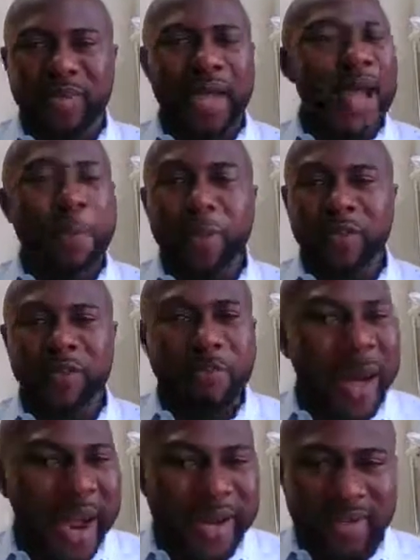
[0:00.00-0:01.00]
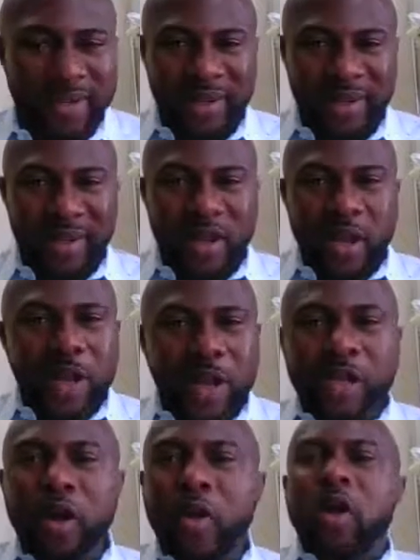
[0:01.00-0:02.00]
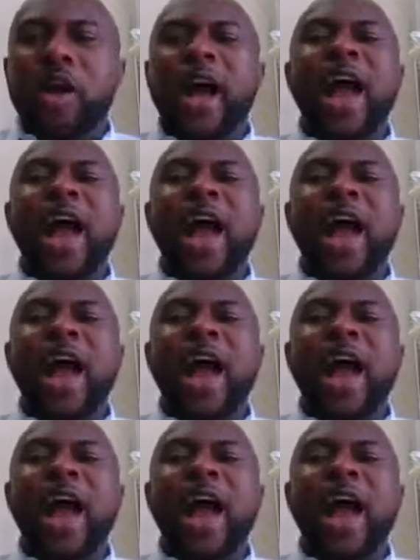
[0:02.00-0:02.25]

I had peace of mind. You know,